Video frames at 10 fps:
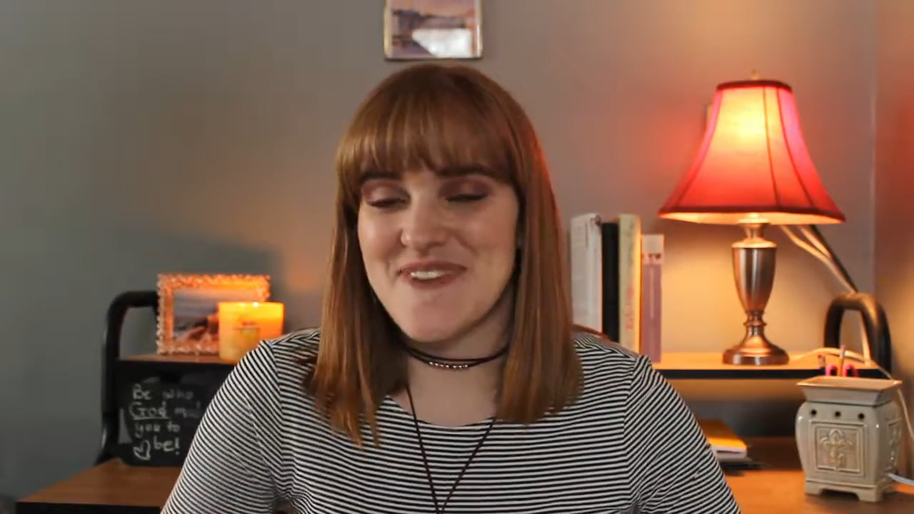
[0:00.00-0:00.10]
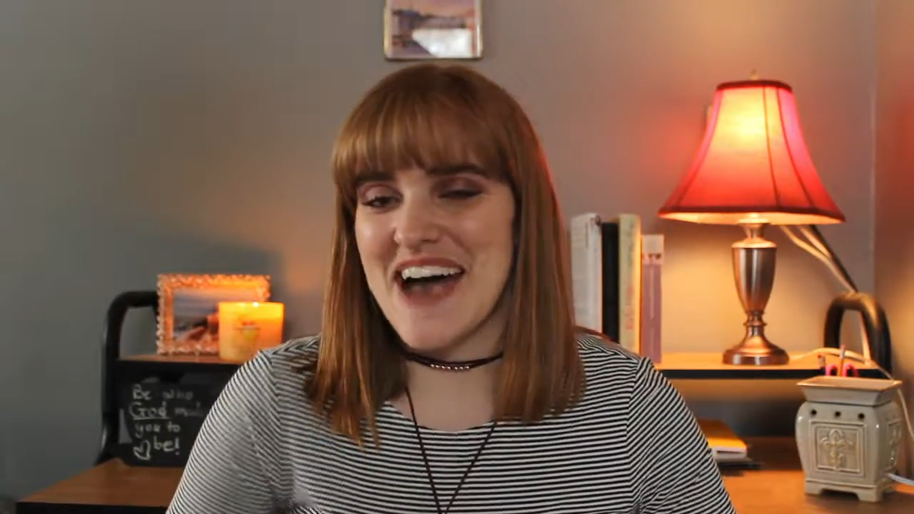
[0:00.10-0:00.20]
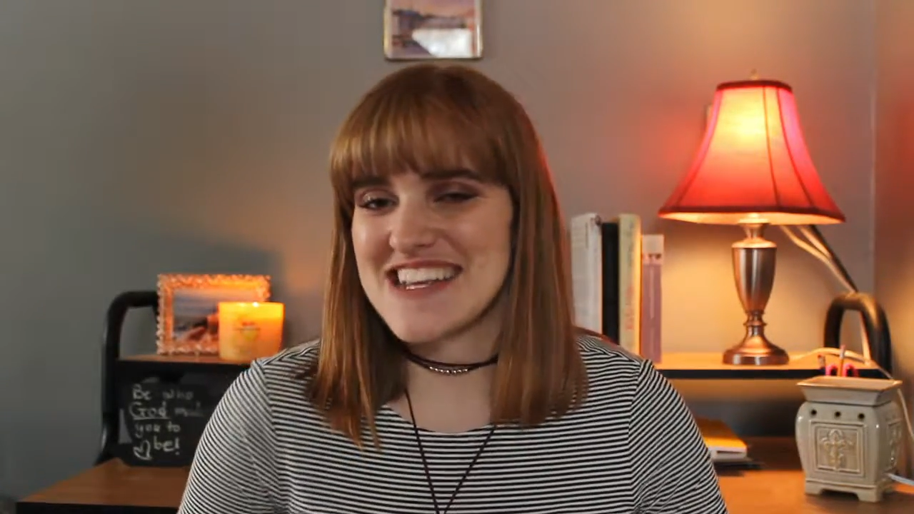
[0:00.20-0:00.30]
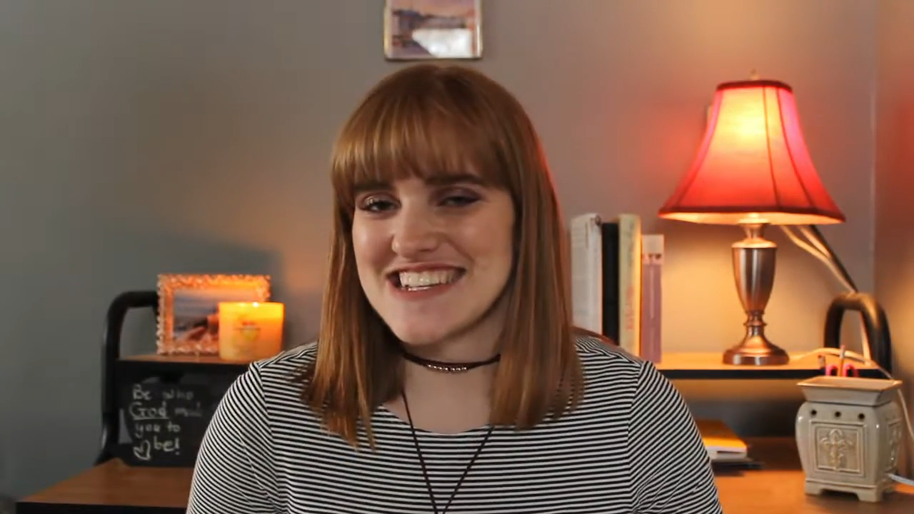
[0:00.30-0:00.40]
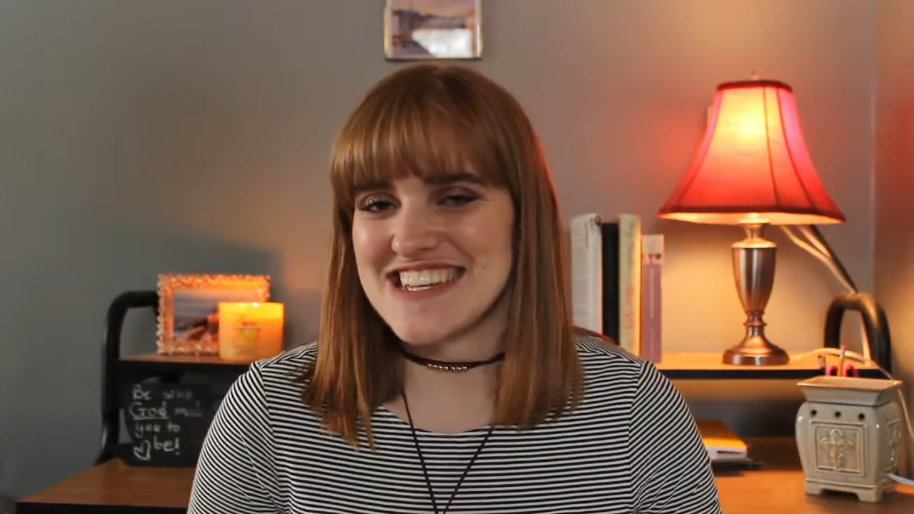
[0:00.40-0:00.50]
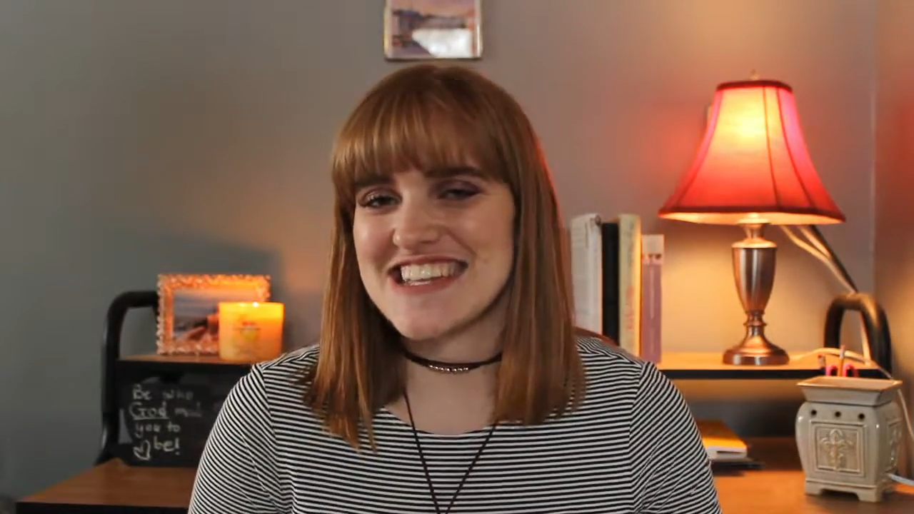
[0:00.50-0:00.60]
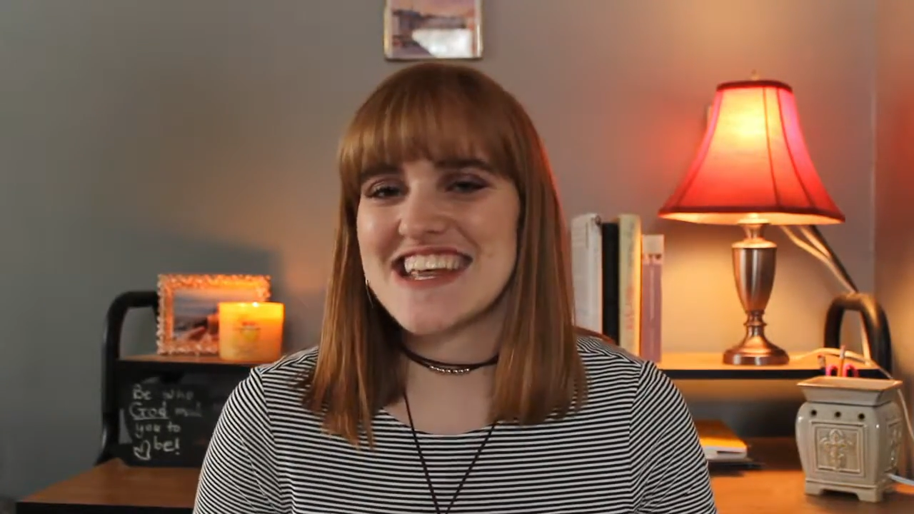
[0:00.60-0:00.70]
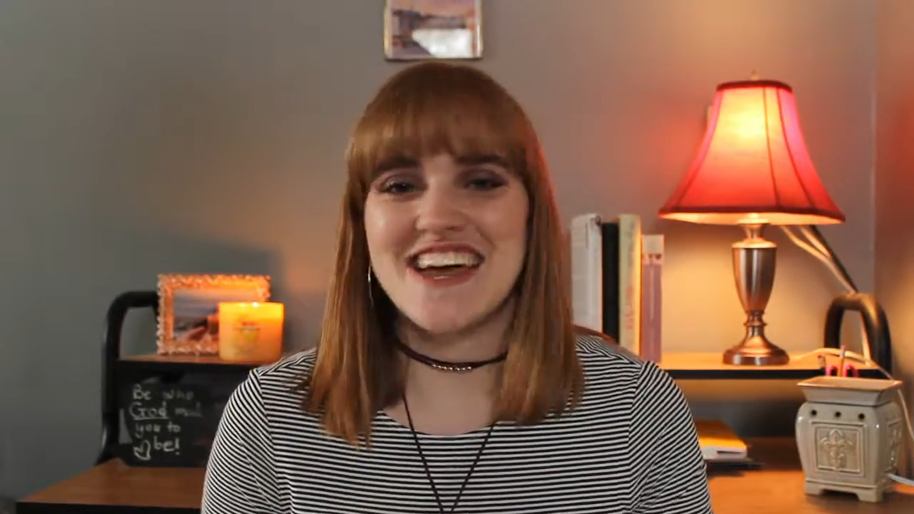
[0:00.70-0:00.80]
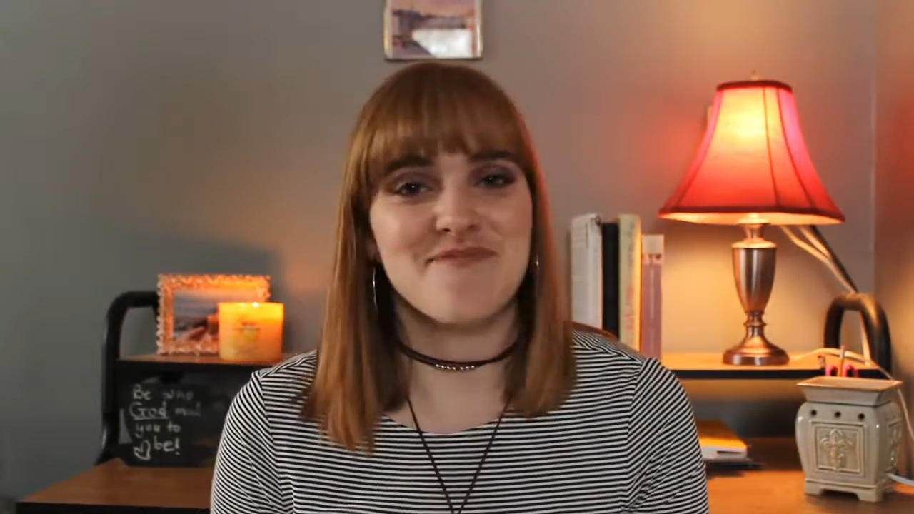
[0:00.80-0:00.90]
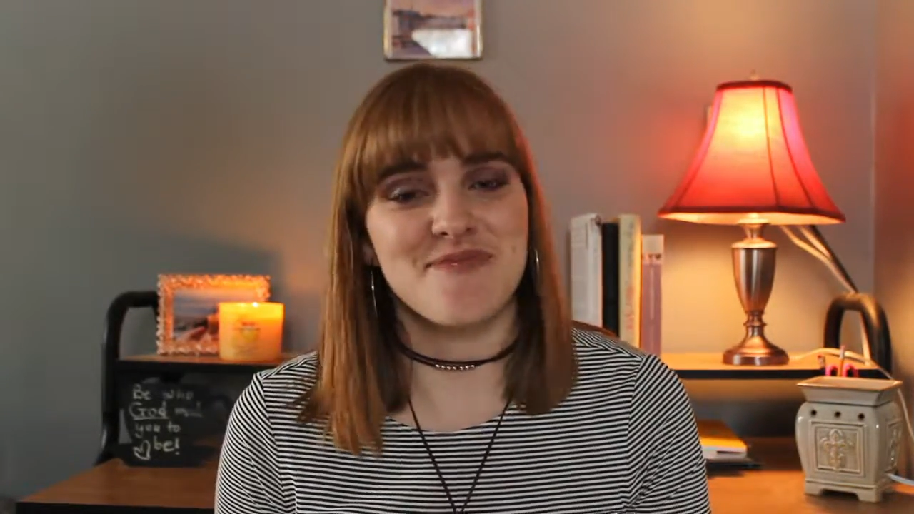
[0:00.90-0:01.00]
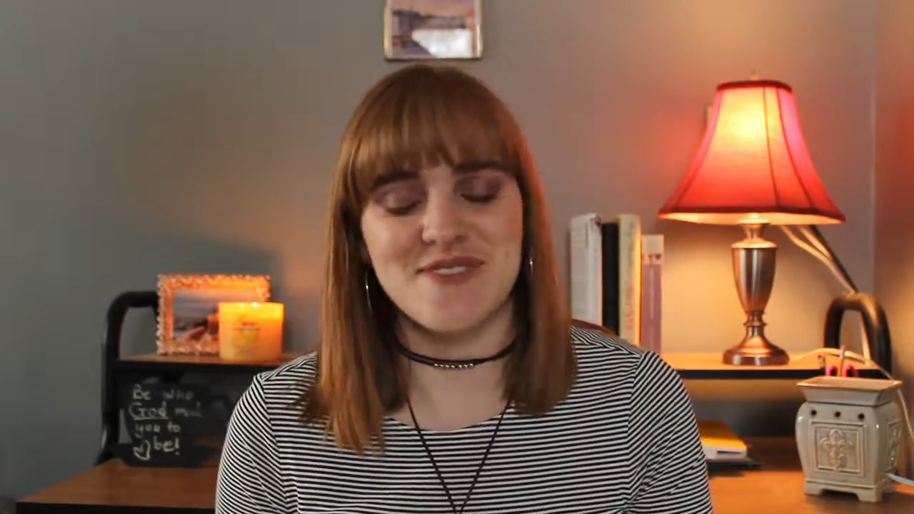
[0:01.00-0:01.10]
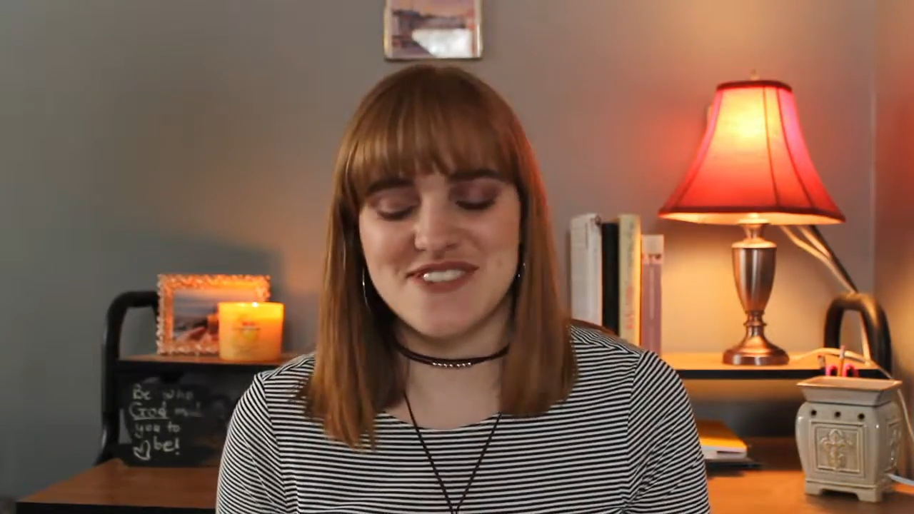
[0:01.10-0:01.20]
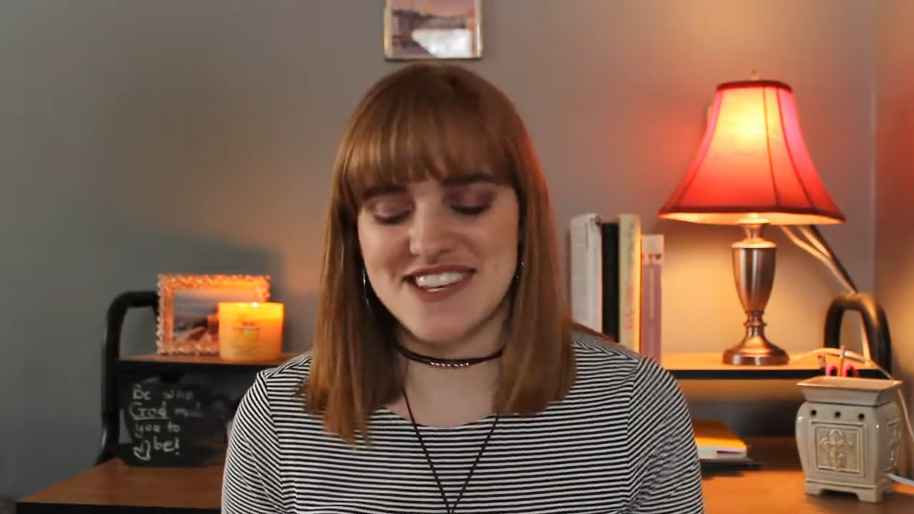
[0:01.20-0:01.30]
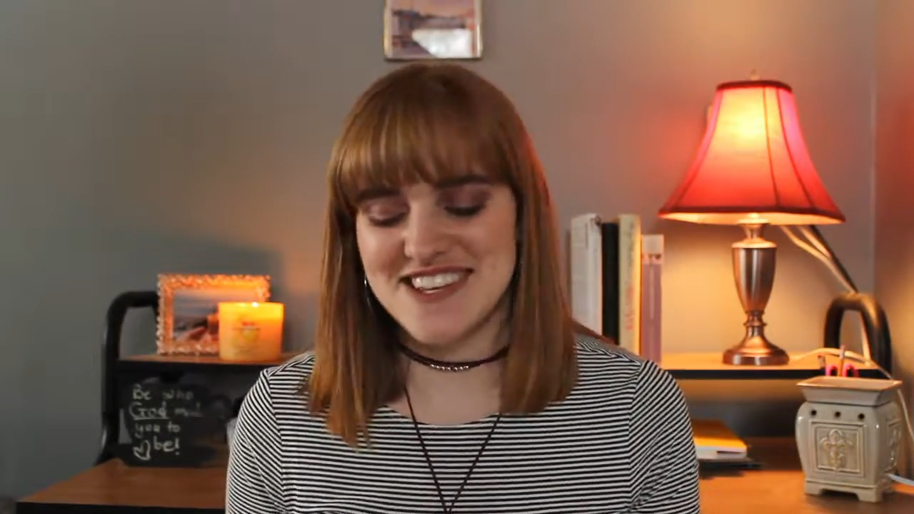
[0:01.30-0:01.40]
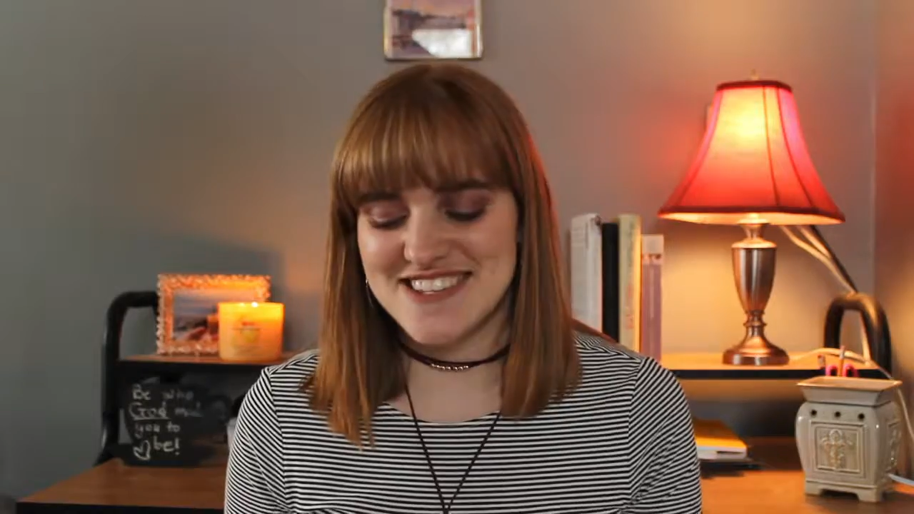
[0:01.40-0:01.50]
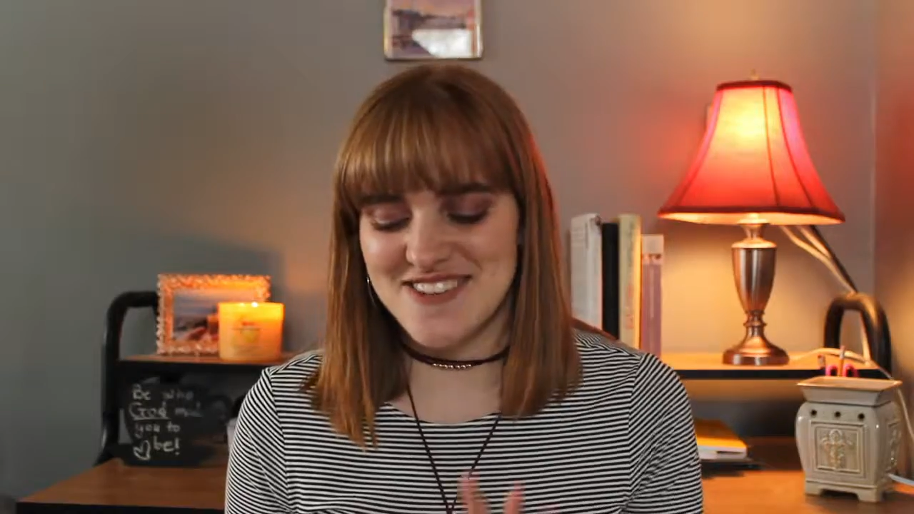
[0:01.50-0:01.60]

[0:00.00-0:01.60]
fashion and beauty.